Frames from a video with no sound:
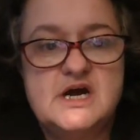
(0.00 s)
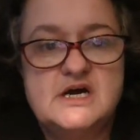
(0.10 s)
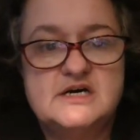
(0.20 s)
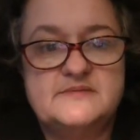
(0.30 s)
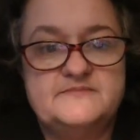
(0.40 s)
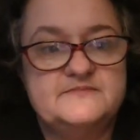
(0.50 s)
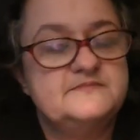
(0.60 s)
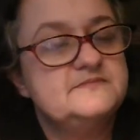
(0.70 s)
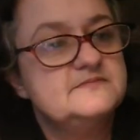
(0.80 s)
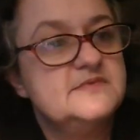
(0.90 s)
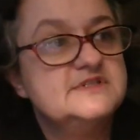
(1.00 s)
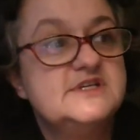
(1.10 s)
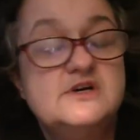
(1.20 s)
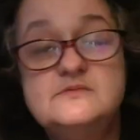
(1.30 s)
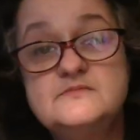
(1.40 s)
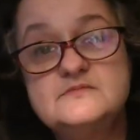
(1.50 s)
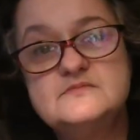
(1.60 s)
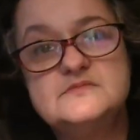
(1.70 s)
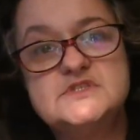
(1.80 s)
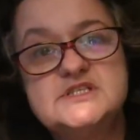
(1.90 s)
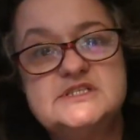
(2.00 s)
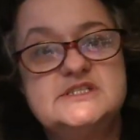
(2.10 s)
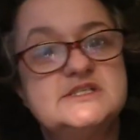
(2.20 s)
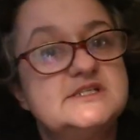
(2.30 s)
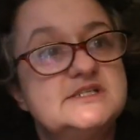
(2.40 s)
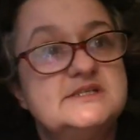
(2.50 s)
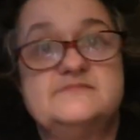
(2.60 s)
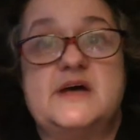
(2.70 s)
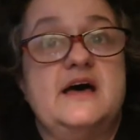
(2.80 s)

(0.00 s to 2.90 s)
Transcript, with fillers: um, and so she just